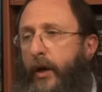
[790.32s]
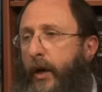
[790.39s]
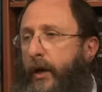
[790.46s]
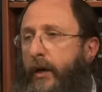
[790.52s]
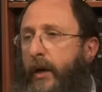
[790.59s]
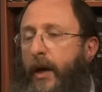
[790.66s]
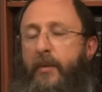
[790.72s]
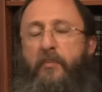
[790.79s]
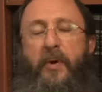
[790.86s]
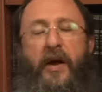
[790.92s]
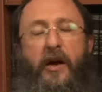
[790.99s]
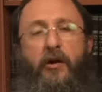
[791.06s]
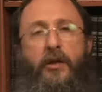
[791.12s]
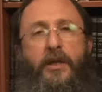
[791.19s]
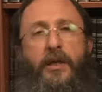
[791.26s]
uh,
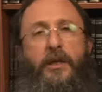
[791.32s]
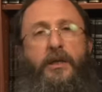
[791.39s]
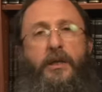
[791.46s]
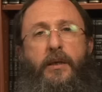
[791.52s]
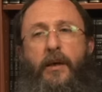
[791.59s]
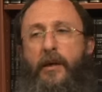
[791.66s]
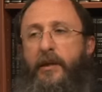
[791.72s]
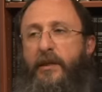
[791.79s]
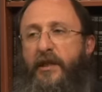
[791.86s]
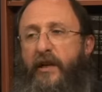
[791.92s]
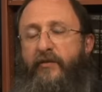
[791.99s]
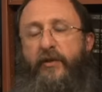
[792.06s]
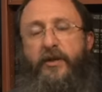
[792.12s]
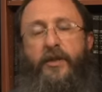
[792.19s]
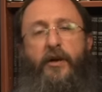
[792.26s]
unparalleled
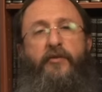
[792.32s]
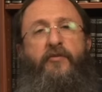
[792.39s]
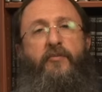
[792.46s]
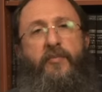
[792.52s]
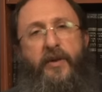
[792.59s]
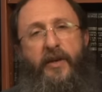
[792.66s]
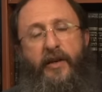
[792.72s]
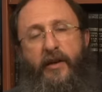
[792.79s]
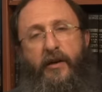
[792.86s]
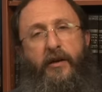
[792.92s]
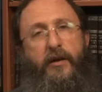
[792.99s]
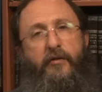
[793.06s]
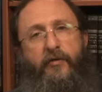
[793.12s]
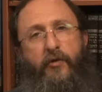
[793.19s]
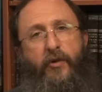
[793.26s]
levels of
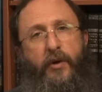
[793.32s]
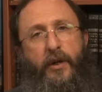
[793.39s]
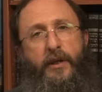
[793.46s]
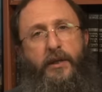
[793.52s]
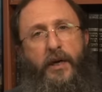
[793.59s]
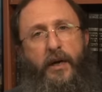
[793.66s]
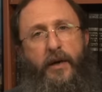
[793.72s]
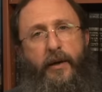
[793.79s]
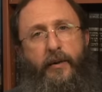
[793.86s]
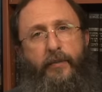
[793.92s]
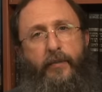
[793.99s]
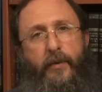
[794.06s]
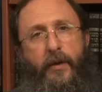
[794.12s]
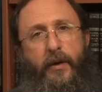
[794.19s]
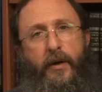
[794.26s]
meaning for all
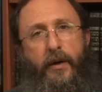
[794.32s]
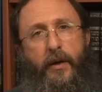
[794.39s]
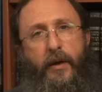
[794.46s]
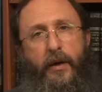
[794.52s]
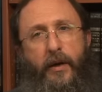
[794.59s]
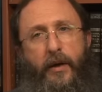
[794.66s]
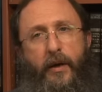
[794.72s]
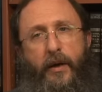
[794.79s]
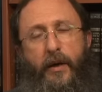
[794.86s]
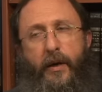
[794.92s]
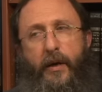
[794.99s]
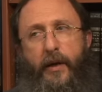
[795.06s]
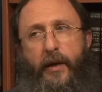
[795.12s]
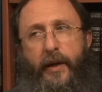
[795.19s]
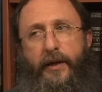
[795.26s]
time.
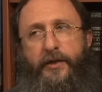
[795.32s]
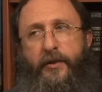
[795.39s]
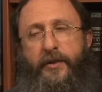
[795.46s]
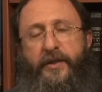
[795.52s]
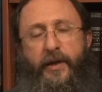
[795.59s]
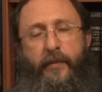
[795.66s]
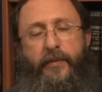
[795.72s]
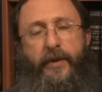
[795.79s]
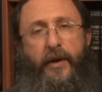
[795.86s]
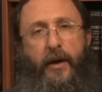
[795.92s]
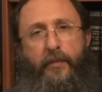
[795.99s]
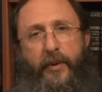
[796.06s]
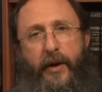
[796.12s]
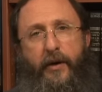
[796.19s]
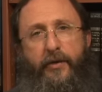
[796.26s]
And so something
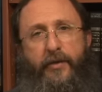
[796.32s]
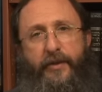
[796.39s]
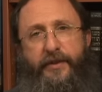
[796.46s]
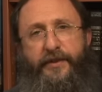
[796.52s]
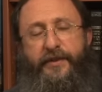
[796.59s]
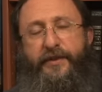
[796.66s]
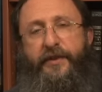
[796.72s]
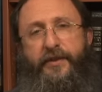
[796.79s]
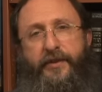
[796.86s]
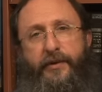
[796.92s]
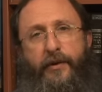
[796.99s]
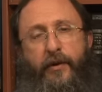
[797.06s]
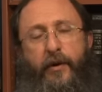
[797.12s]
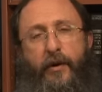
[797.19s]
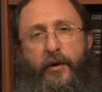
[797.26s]
about this
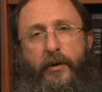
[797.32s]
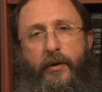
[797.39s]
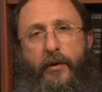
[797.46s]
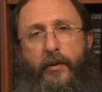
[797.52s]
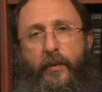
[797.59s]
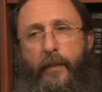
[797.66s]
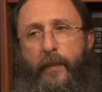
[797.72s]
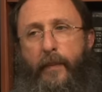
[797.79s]
song